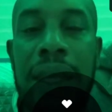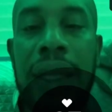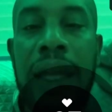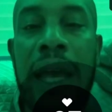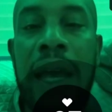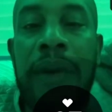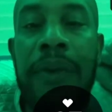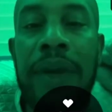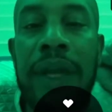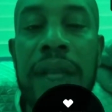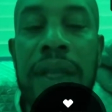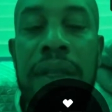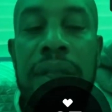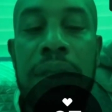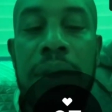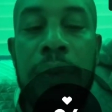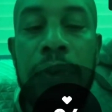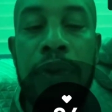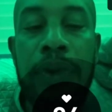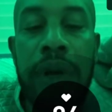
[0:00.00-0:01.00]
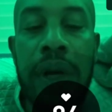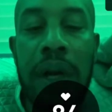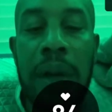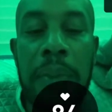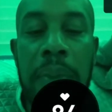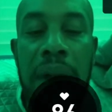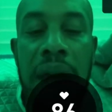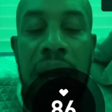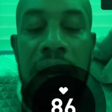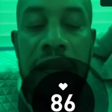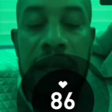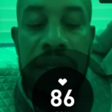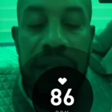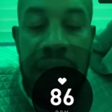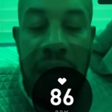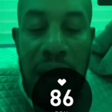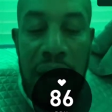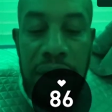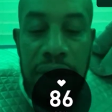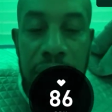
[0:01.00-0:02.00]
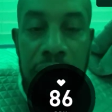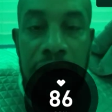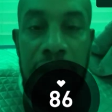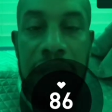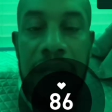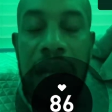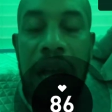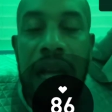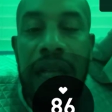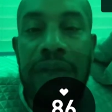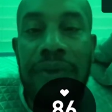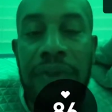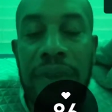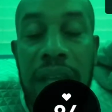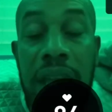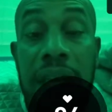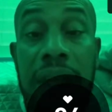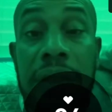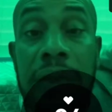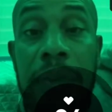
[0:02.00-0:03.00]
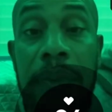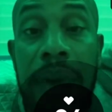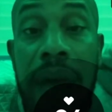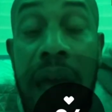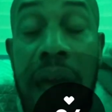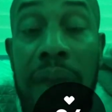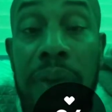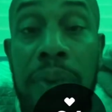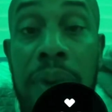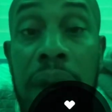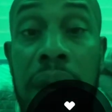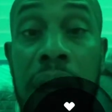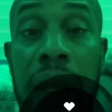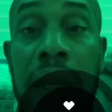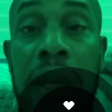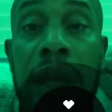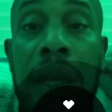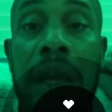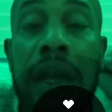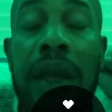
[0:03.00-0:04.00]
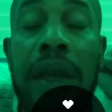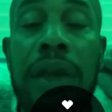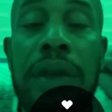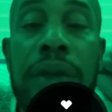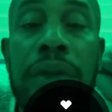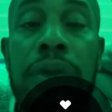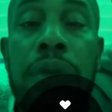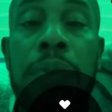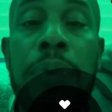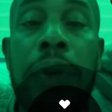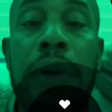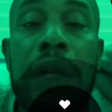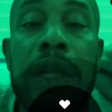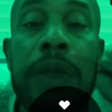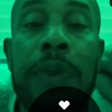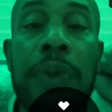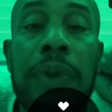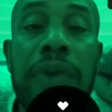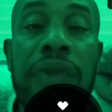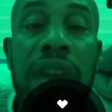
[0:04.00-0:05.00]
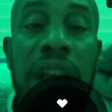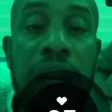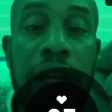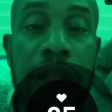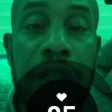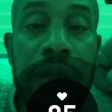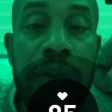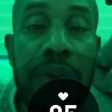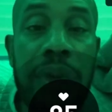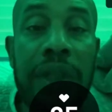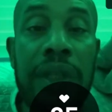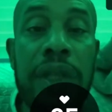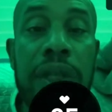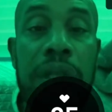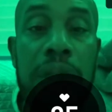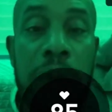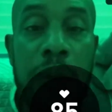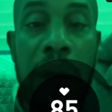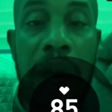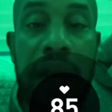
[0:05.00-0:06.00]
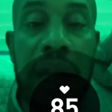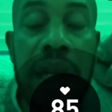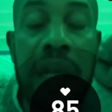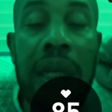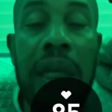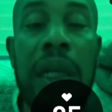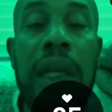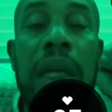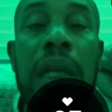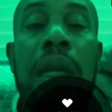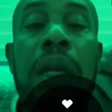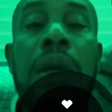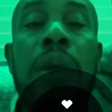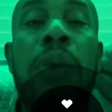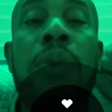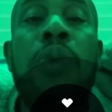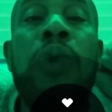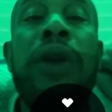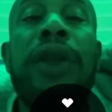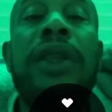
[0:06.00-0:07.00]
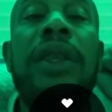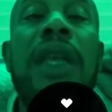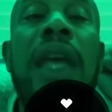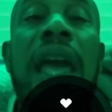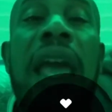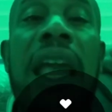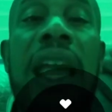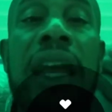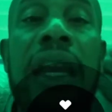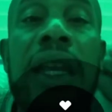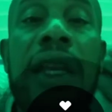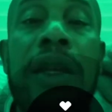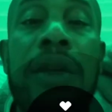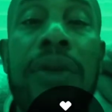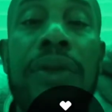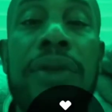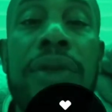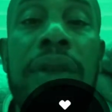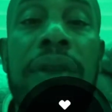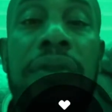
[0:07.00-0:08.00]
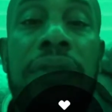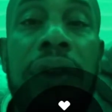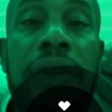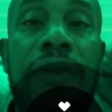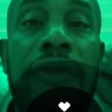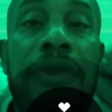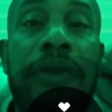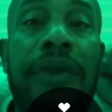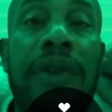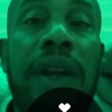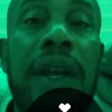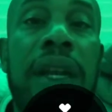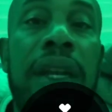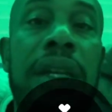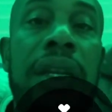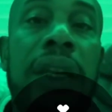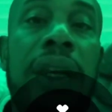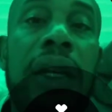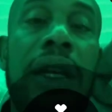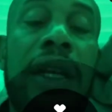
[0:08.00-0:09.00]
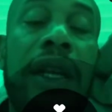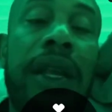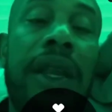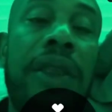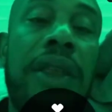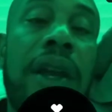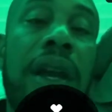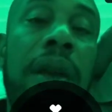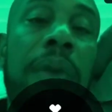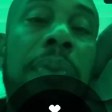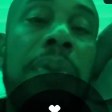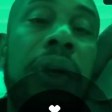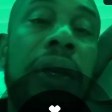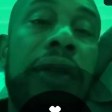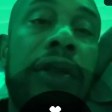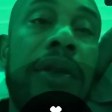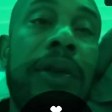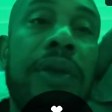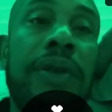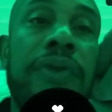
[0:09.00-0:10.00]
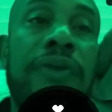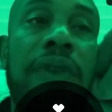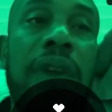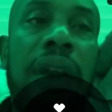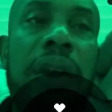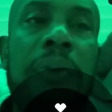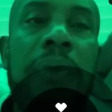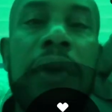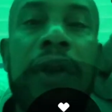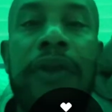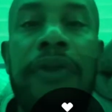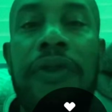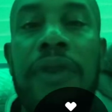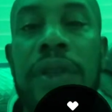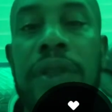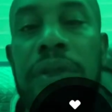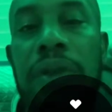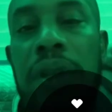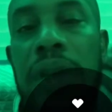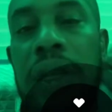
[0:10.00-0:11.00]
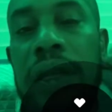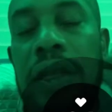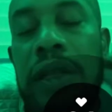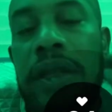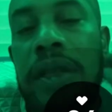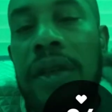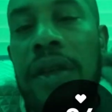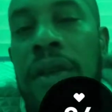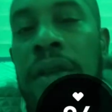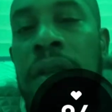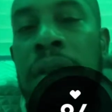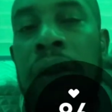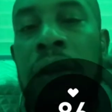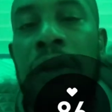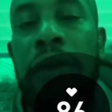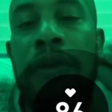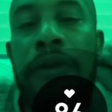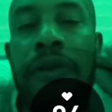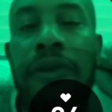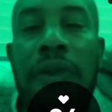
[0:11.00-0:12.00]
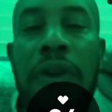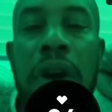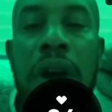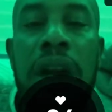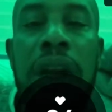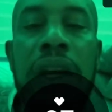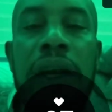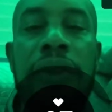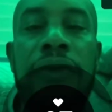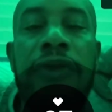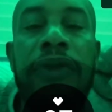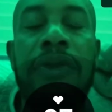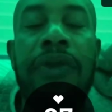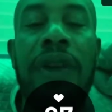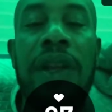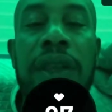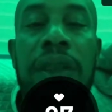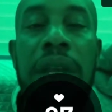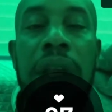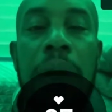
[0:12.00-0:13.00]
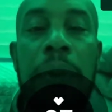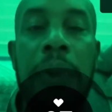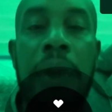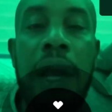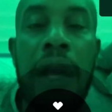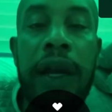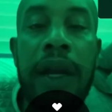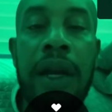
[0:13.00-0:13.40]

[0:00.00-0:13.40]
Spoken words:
that. We can support our body's natural detoxification pathway through perspiration, which is sweating, with the aided use of infrared therapy. So it's very beneficial. And this is a far infrared therapy. I